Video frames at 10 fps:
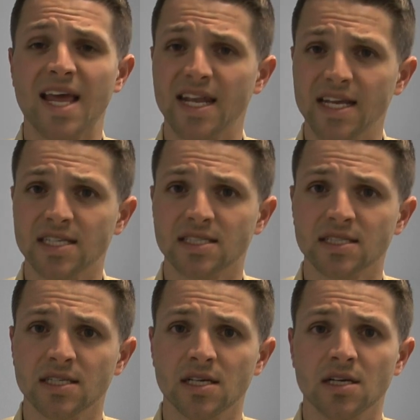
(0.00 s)

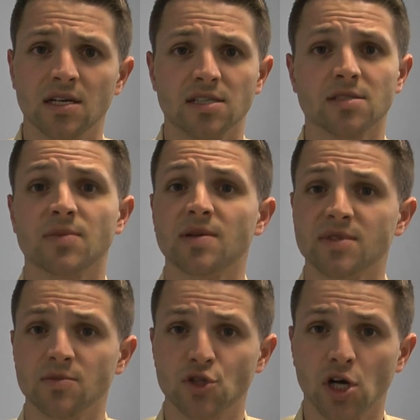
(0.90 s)
headaches,
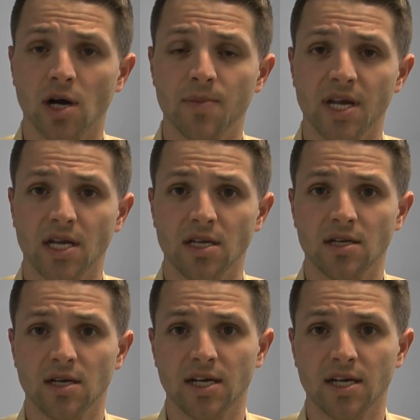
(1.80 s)
sometimes some jaw pain.